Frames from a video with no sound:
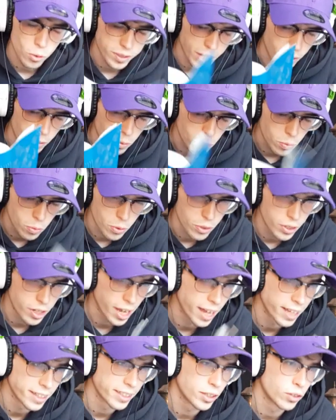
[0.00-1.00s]
that
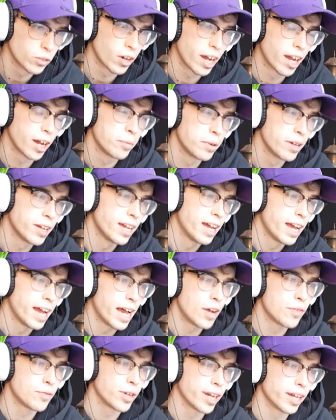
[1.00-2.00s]
one-handed grab,
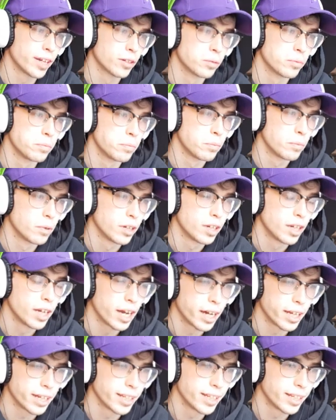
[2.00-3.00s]
Evan Engram,
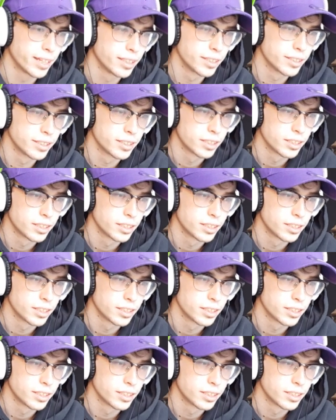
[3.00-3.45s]
and then